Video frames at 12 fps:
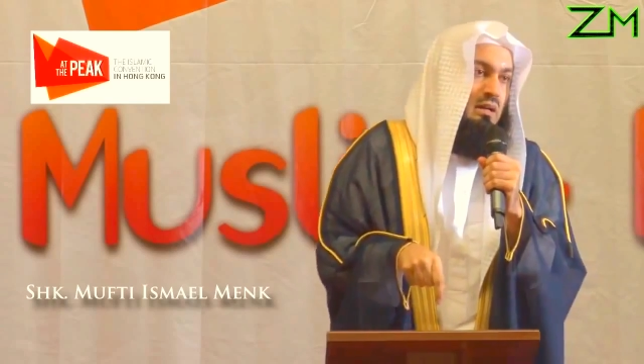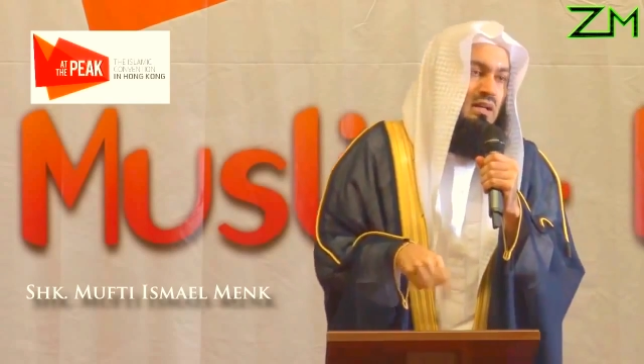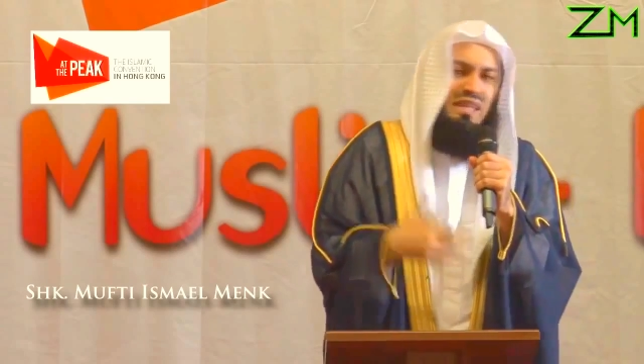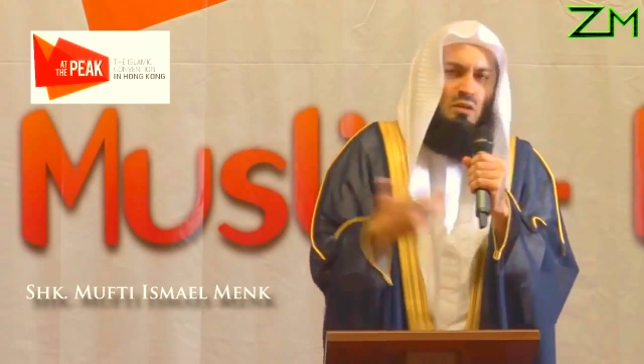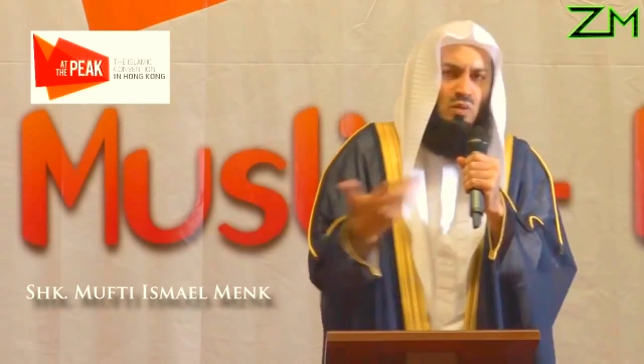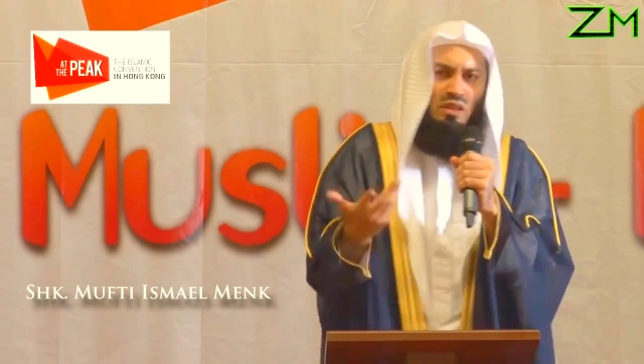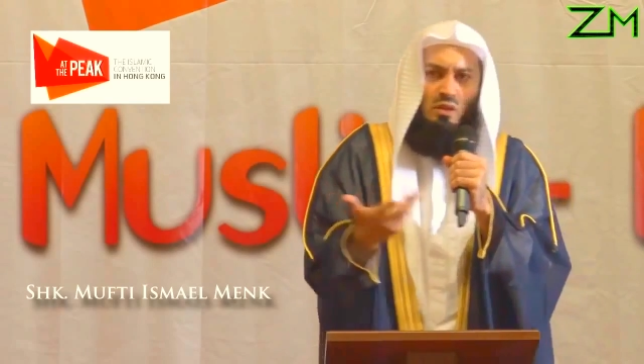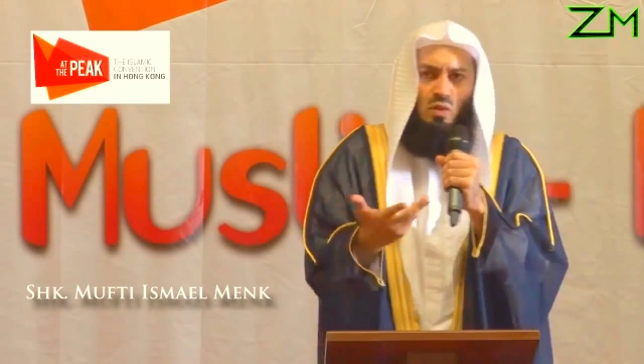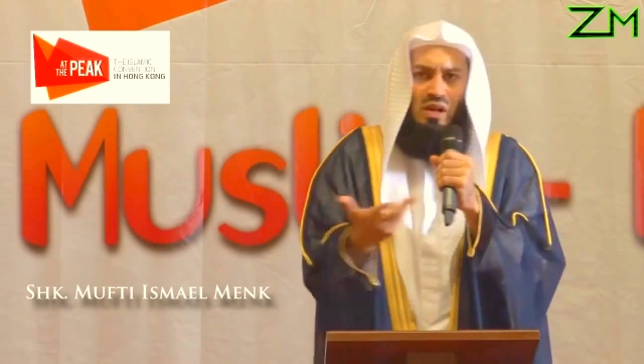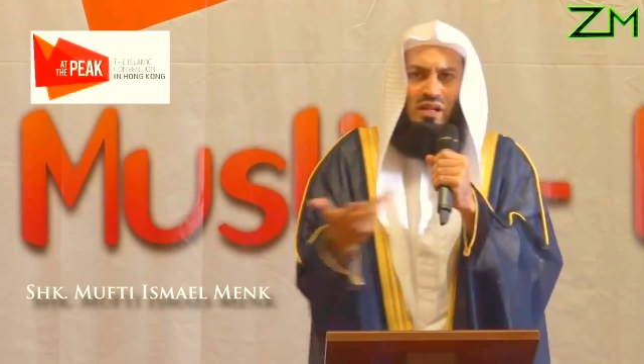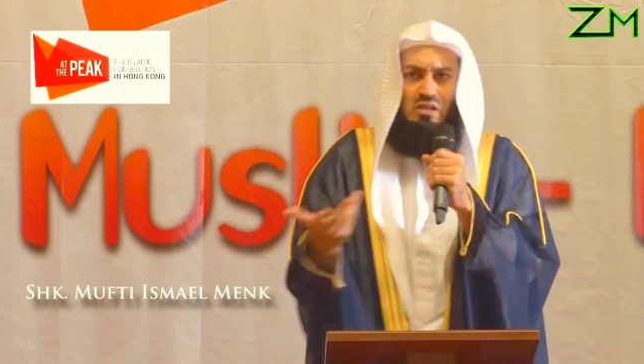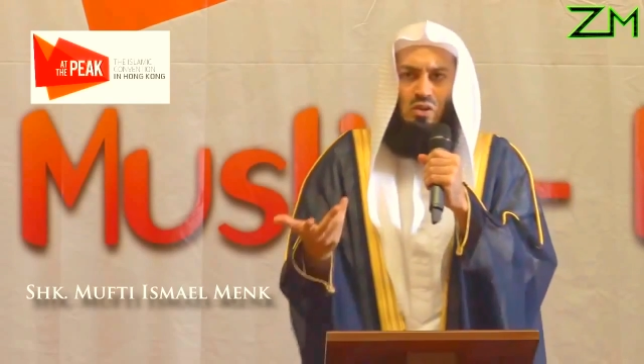Is that what the
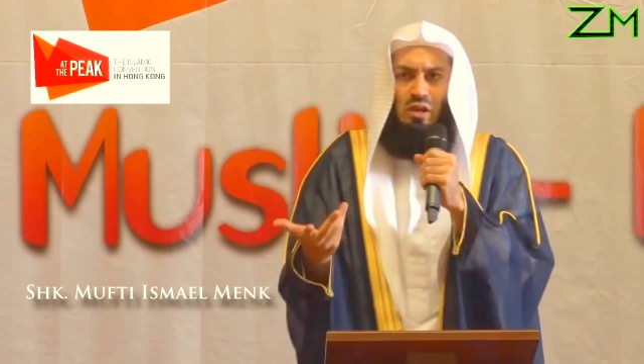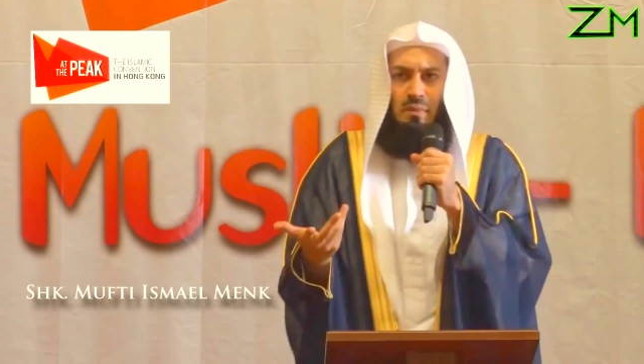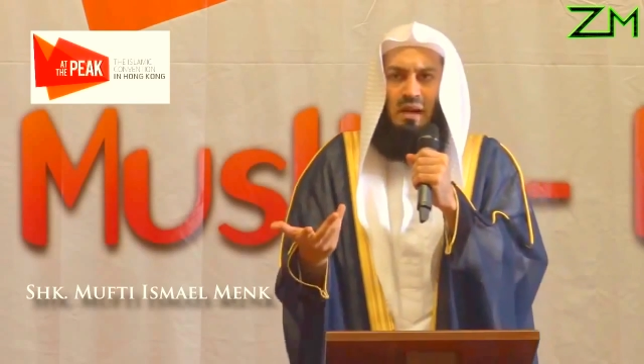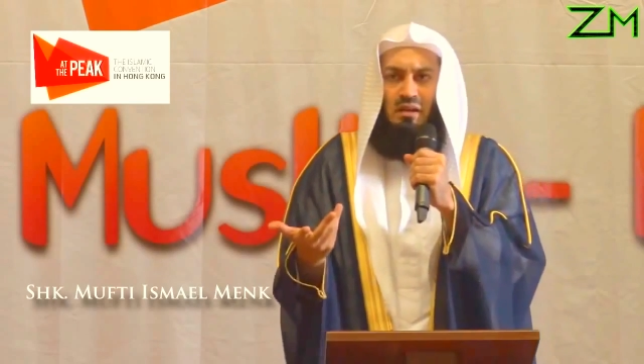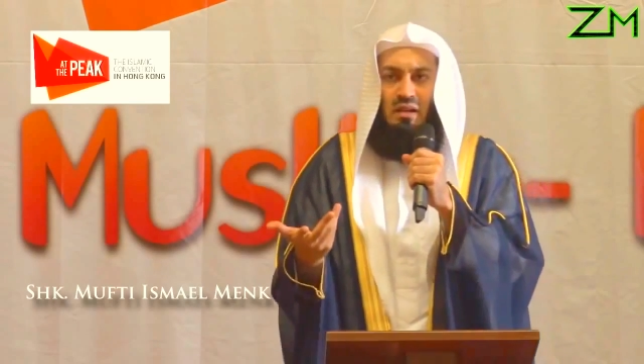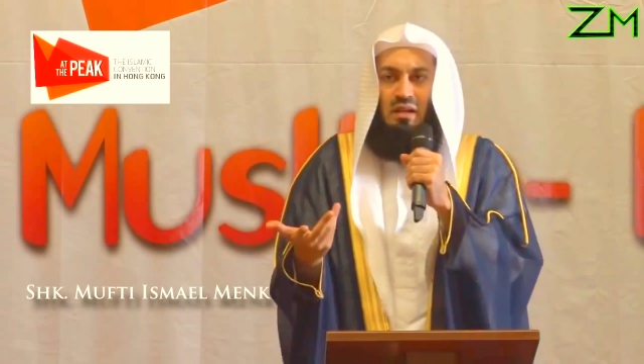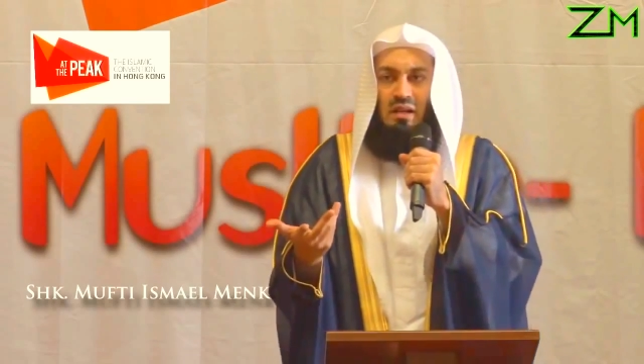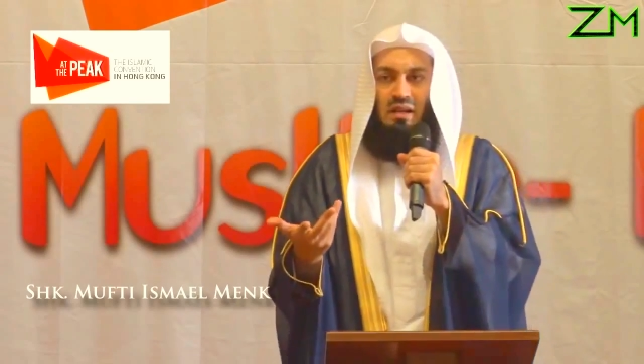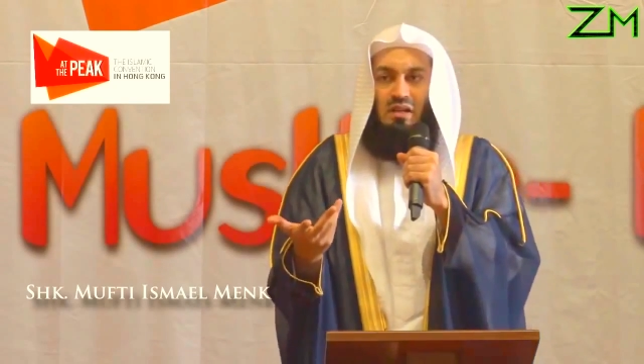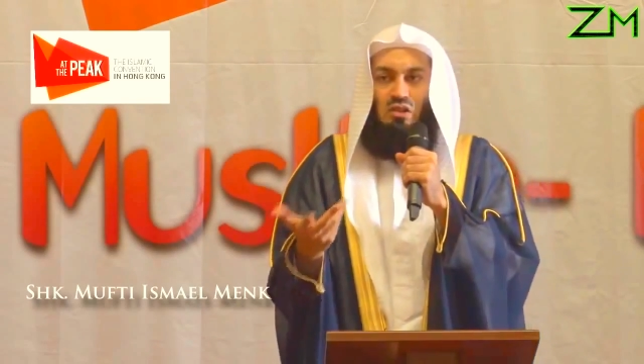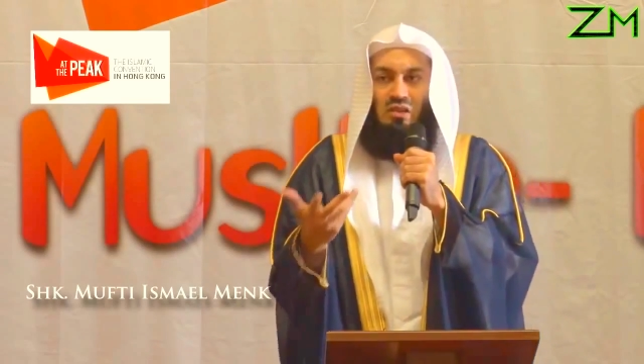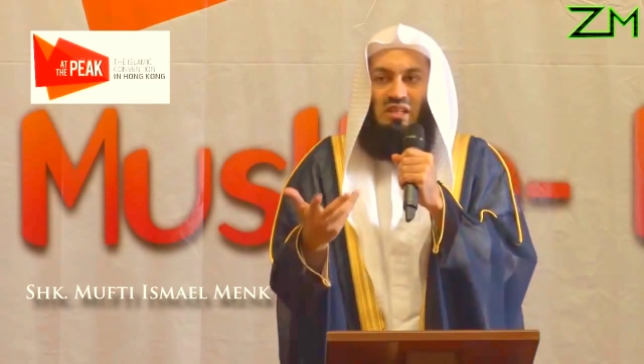world is all about?
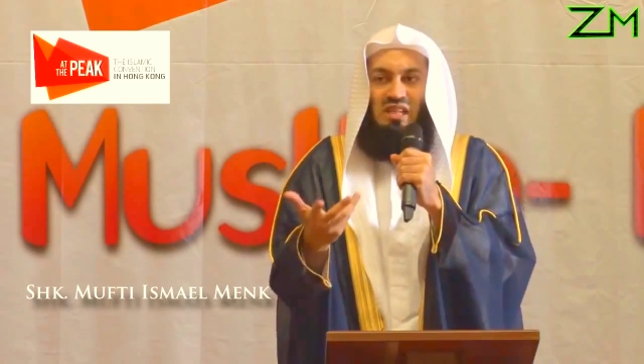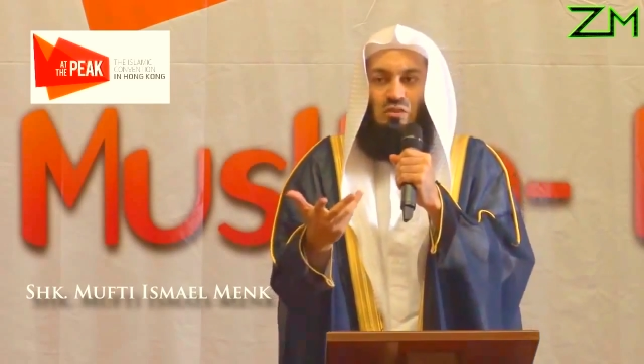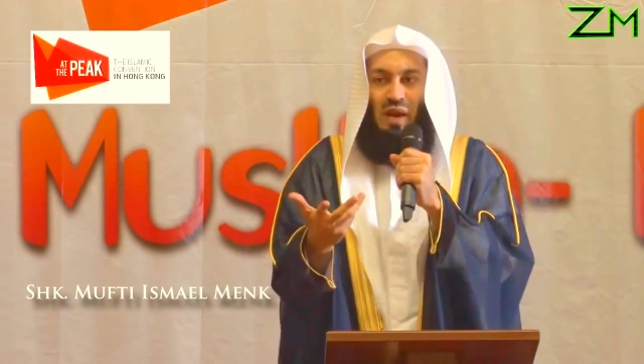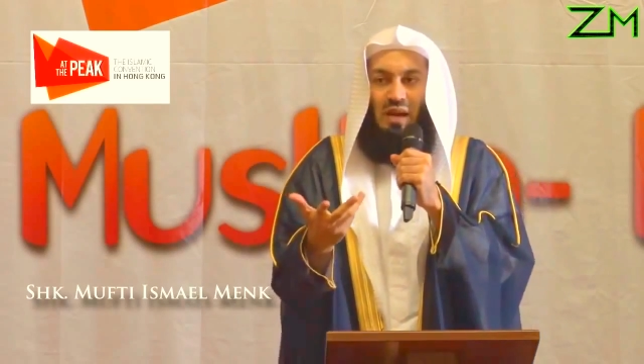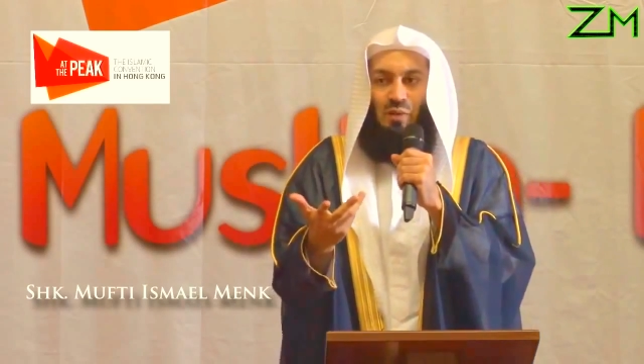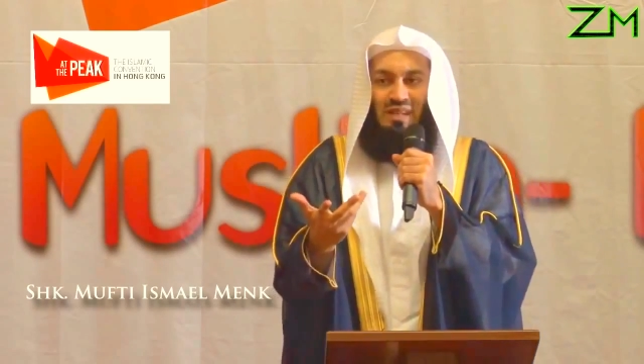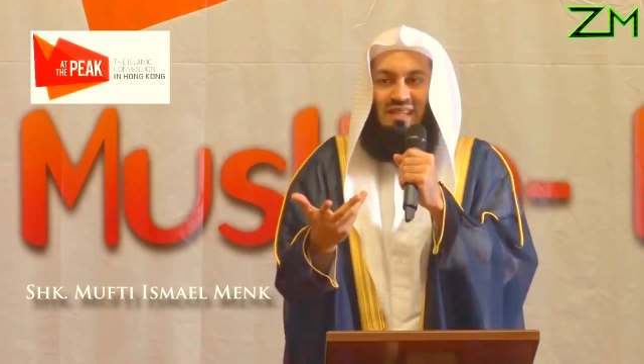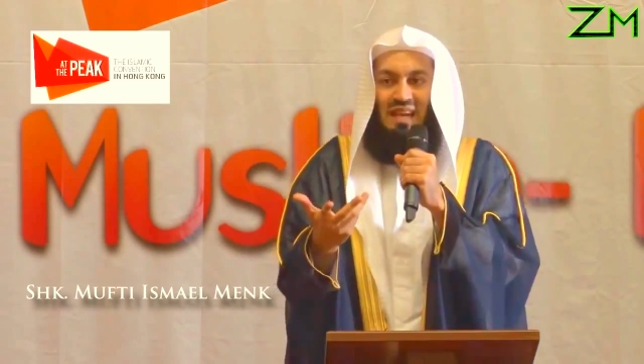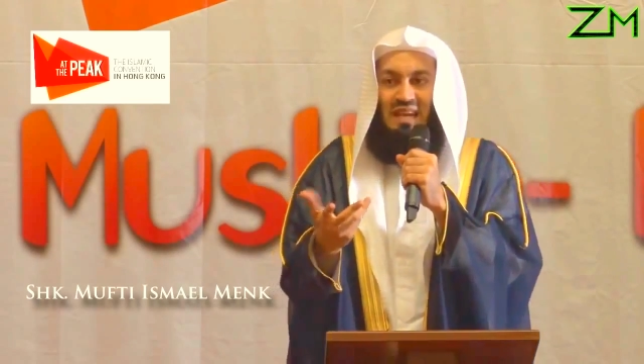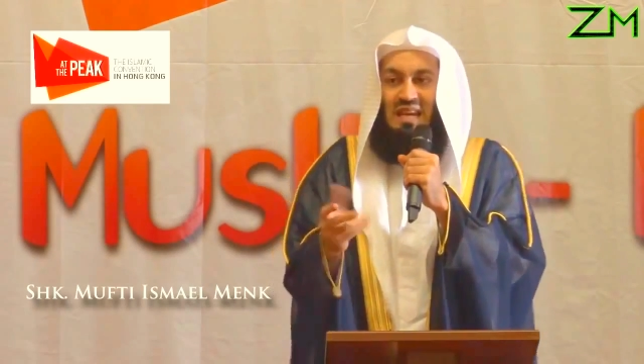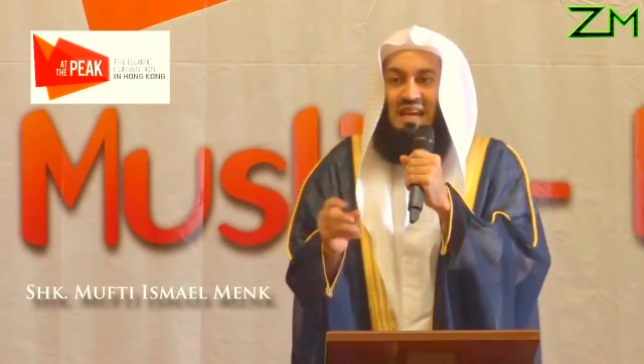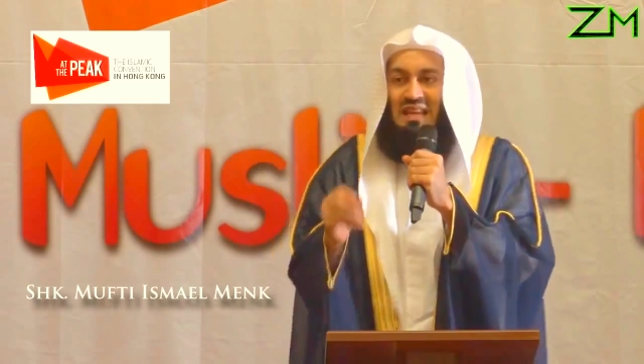So this is why we
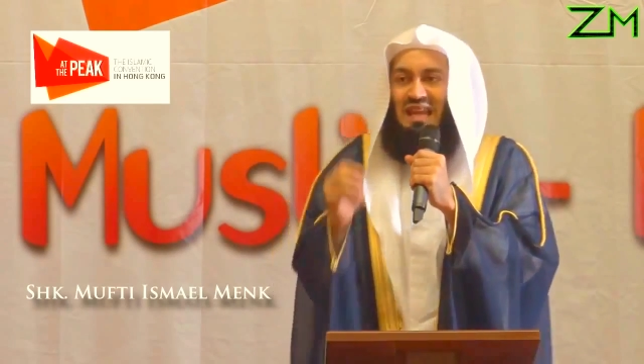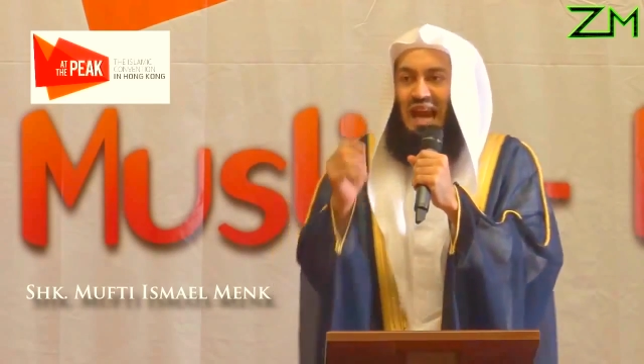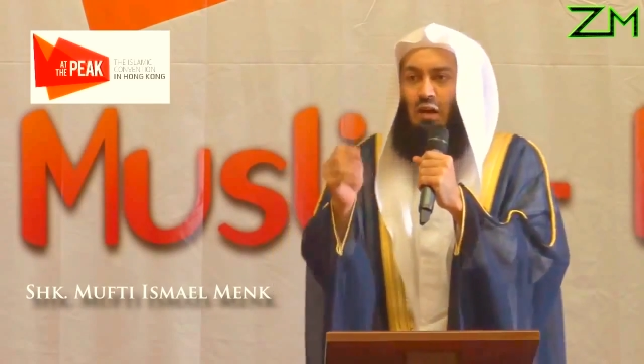say the